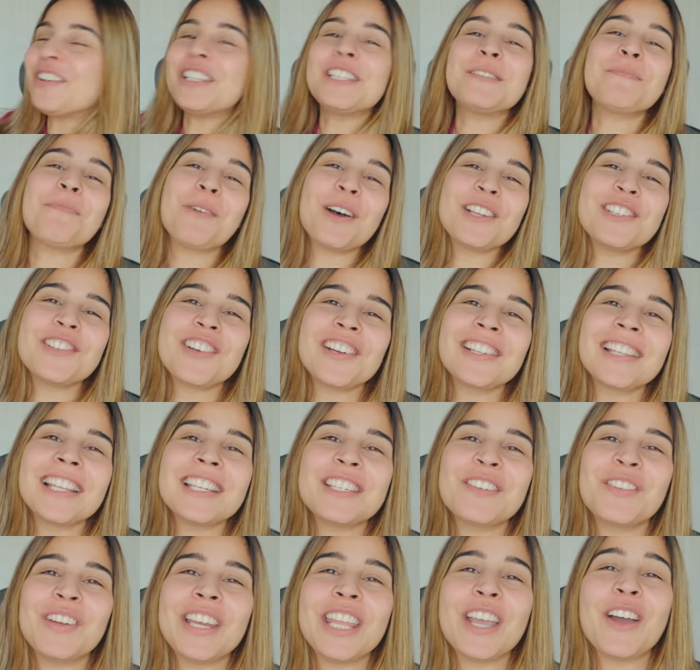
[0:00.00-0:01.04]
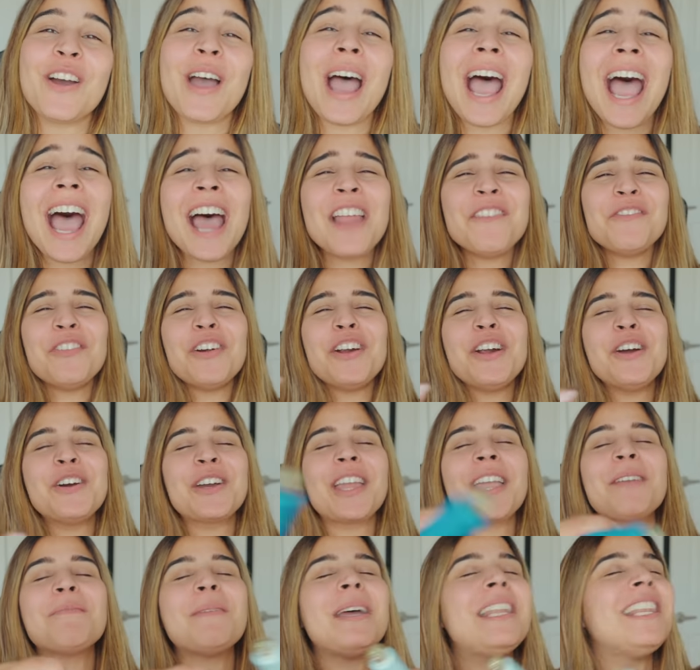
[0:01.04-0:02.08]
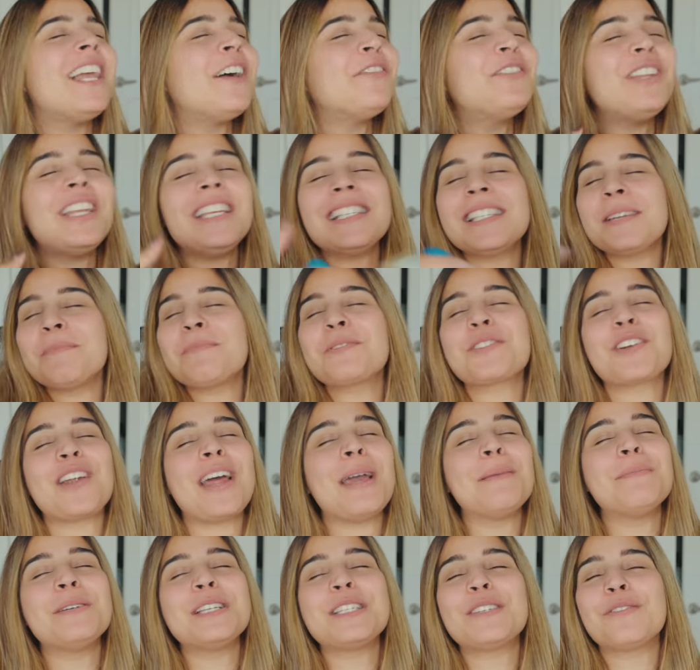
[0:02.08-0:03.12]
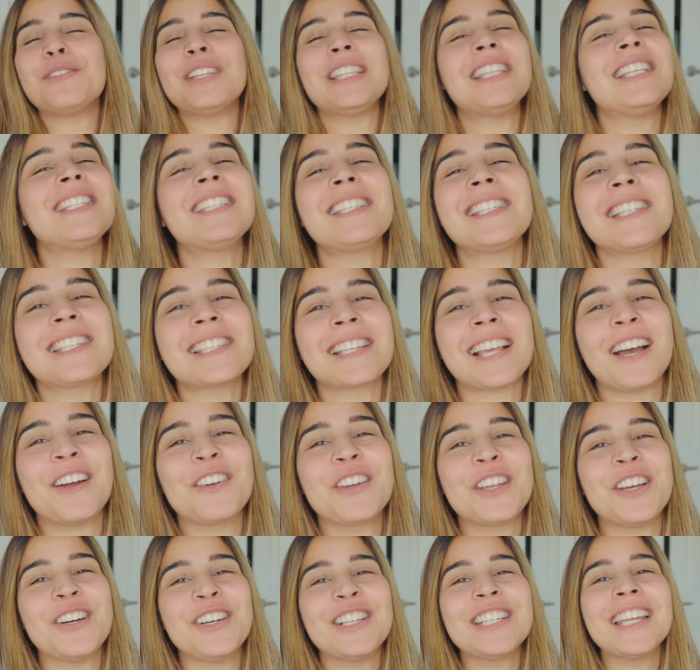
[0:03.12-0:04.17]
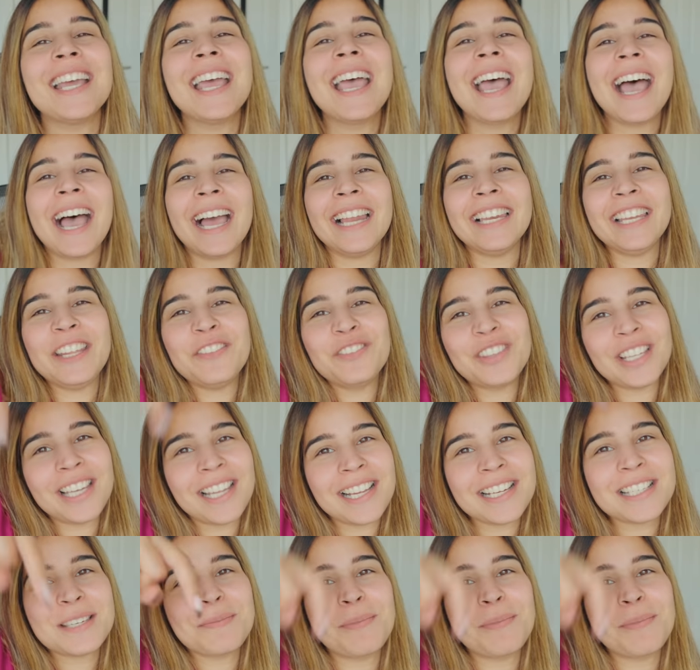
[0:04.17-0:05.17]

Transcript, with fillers: for sponsoring this video and for hooking my lovely subscribers with this discount code. I'll leave the links